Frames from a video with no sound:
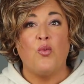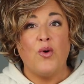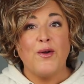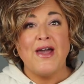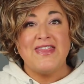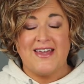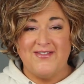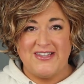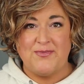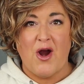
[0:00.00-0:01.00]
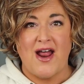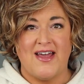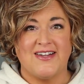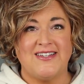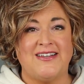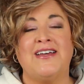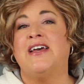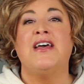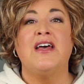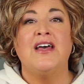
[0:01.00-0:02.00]
what do I think of this product?
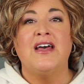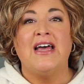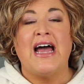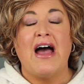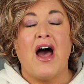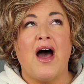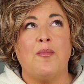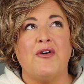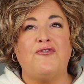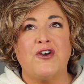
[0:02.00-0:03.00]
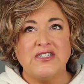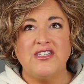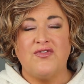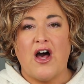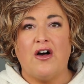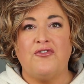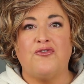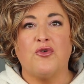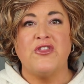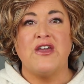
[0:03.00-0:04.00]
Um, first of all,
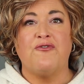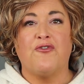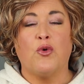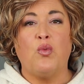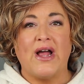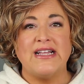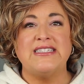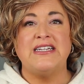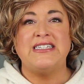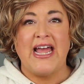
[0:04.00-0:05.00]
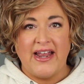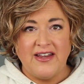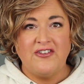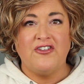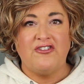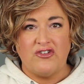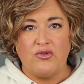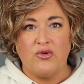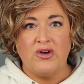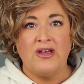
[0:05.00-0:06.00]
for the for what it's intended to
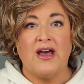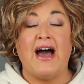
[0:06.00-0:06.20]
do,